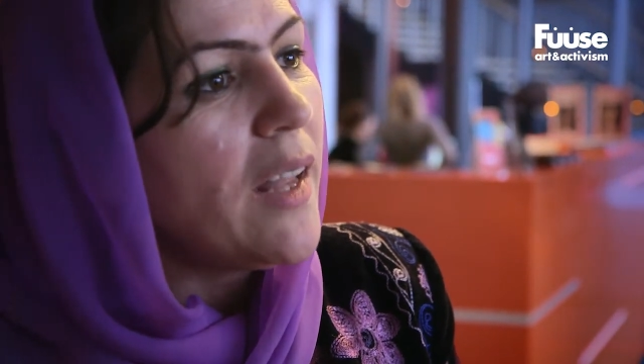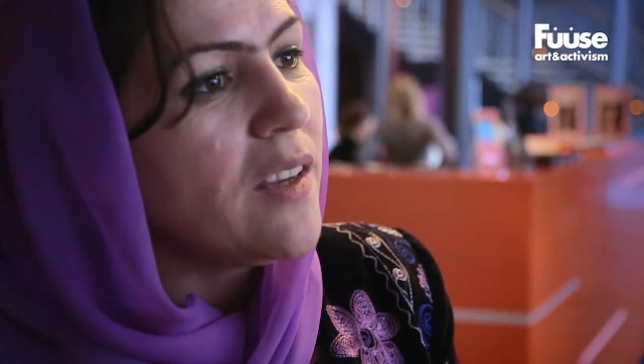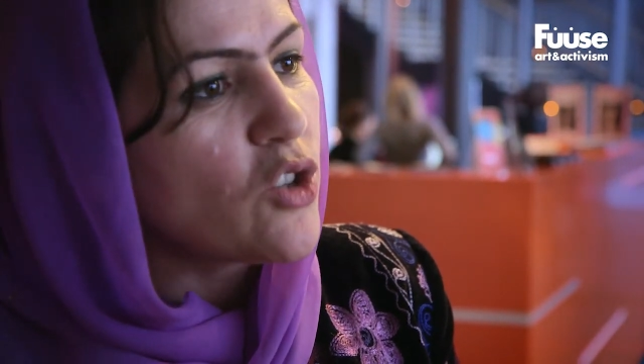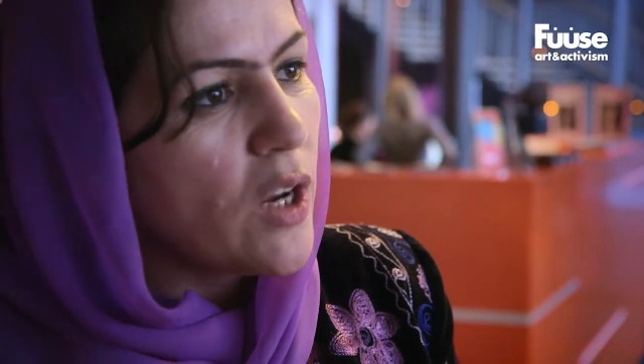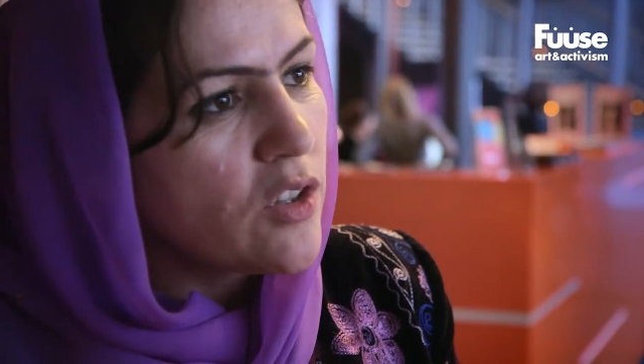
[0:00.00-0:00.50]

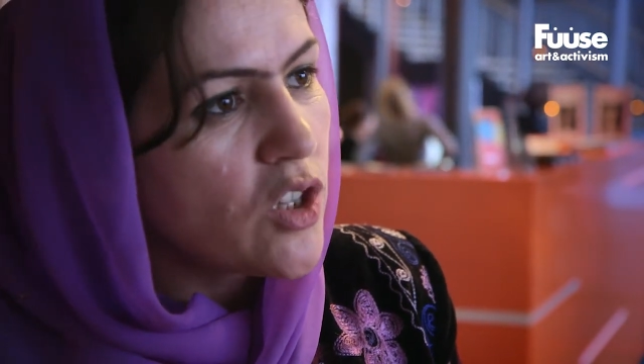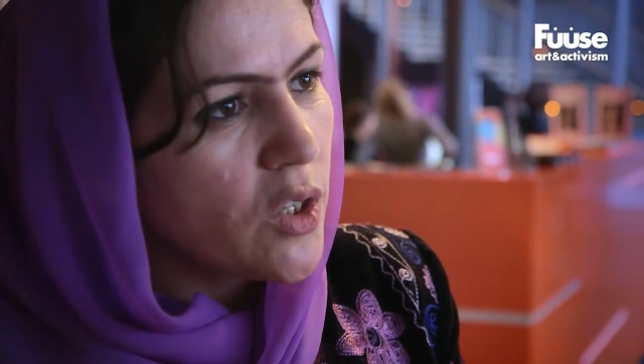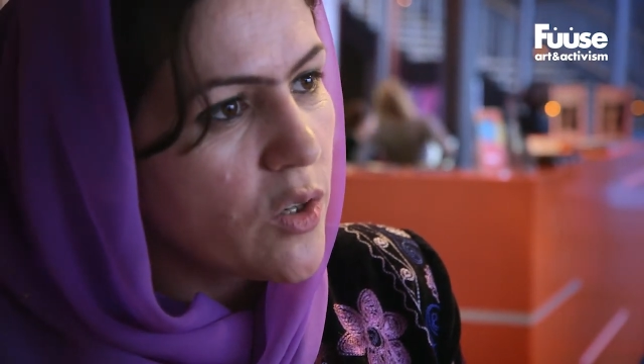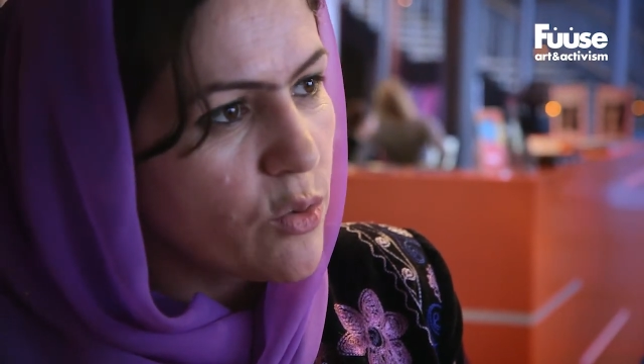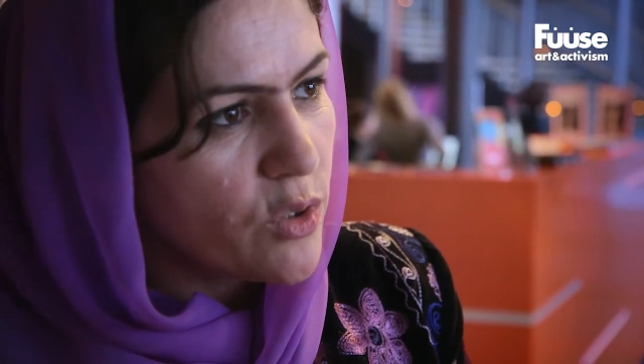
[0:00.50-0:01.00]
any change in
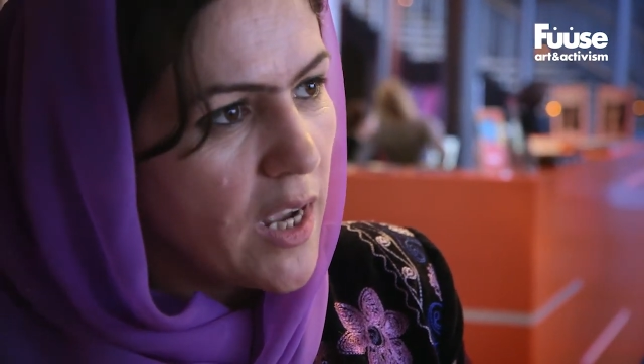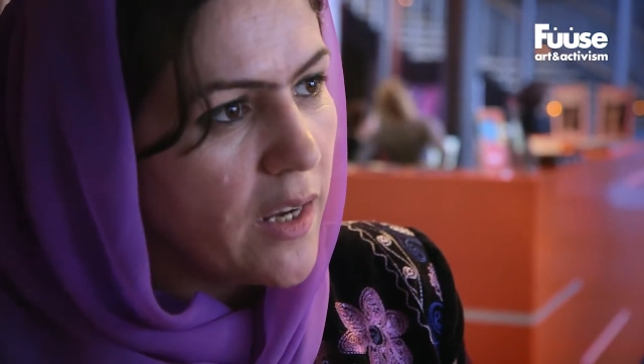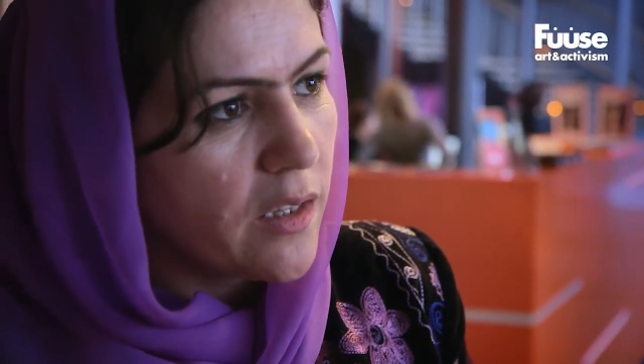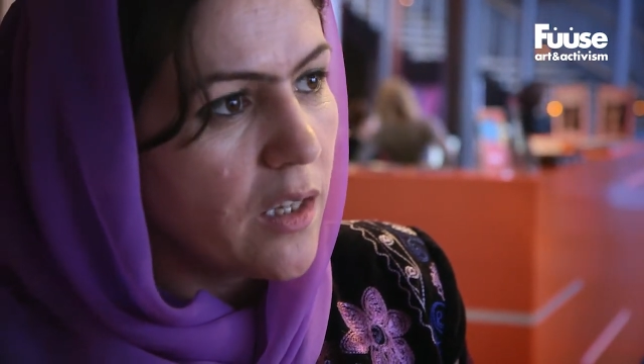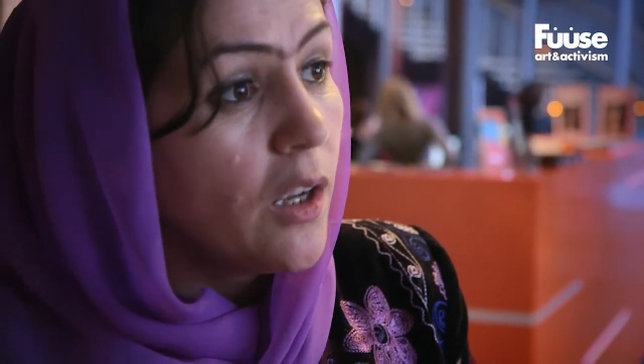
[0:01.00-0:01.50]
your
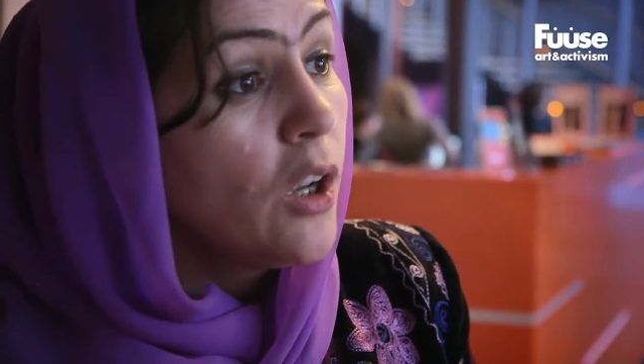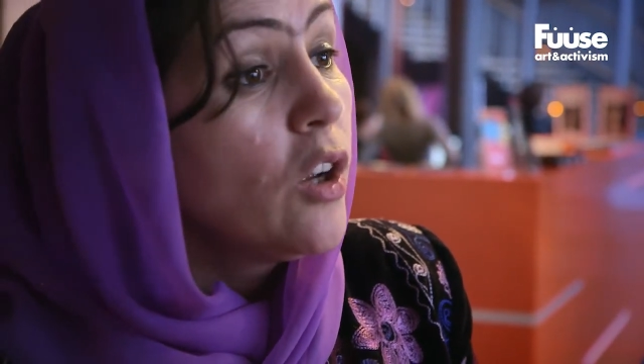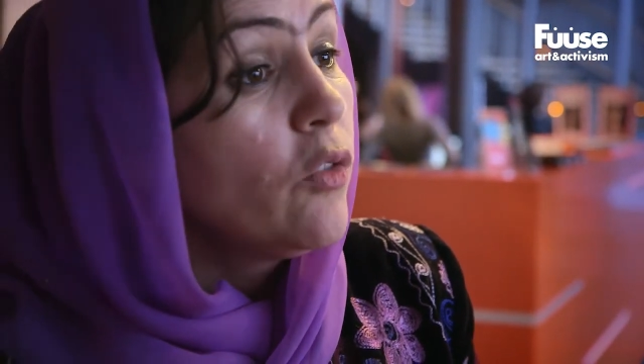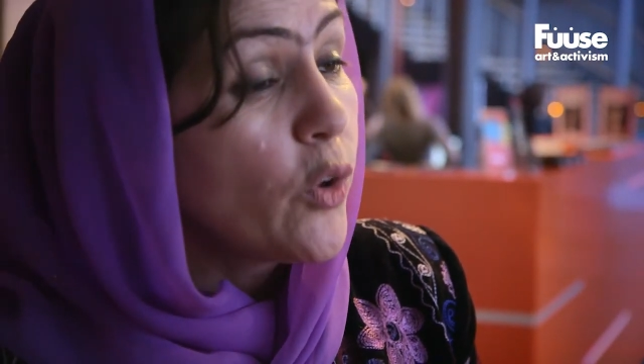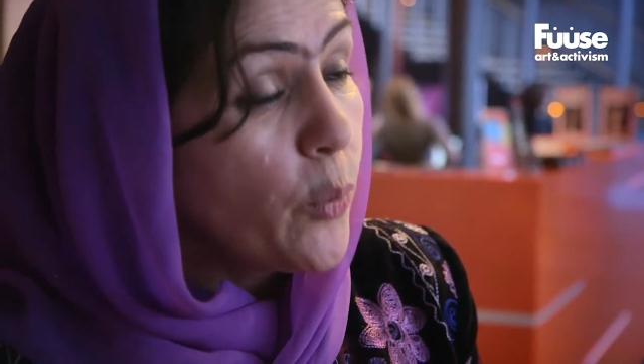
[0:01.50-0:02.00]
society
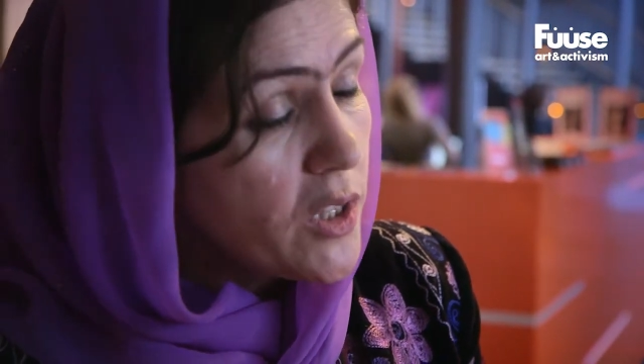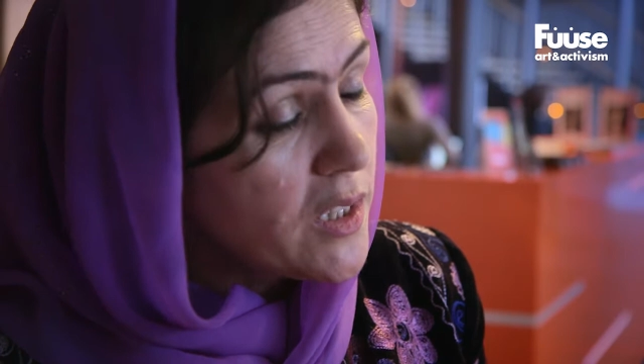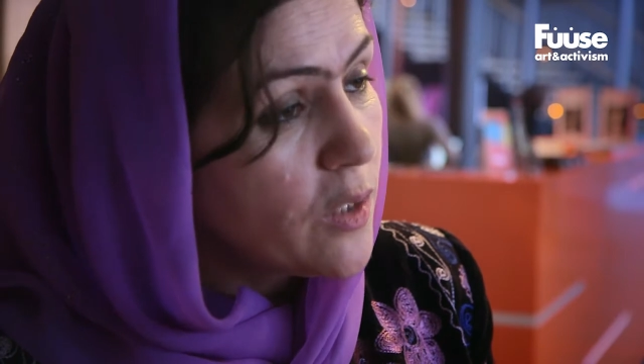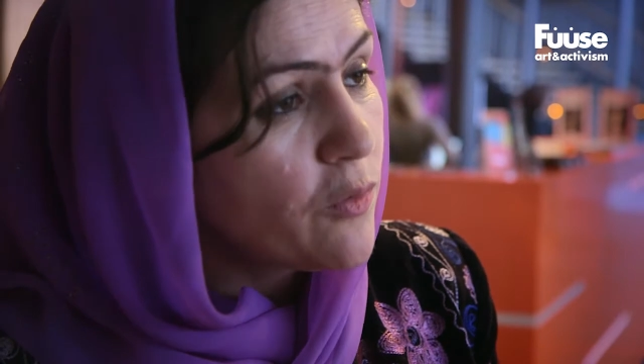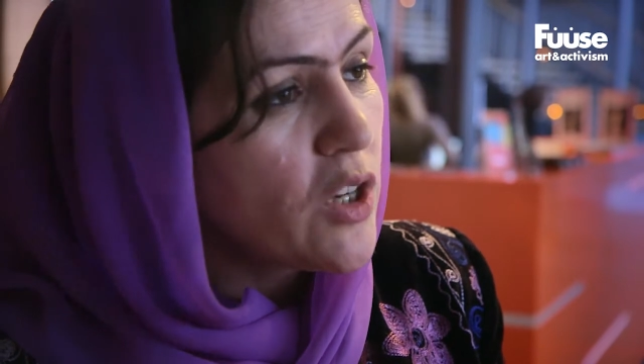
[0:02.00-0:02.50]
for
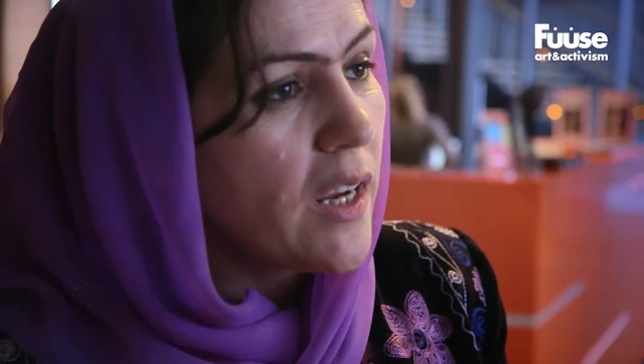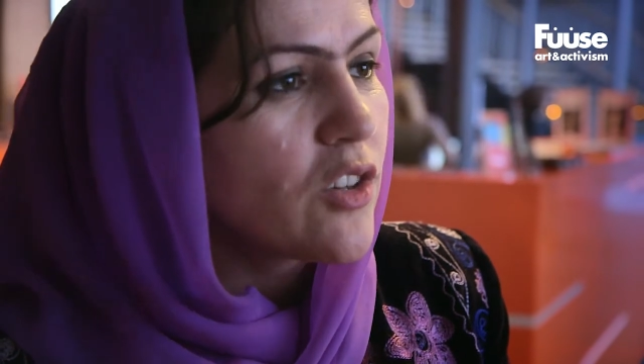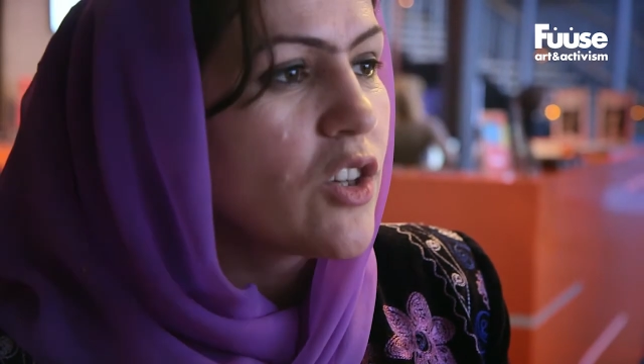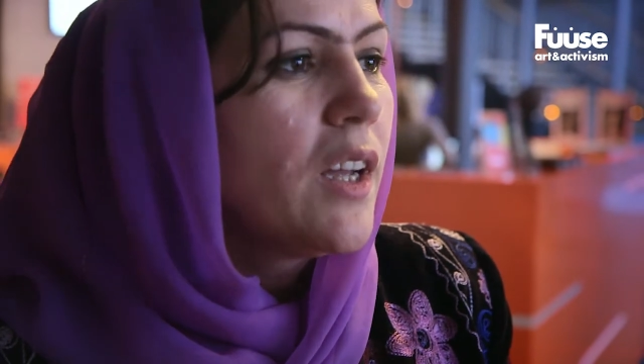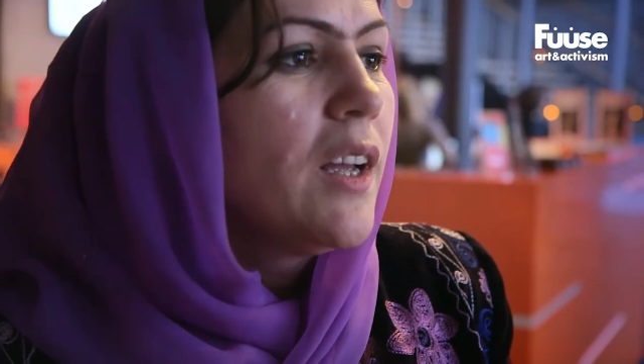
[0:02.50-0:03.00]
positive change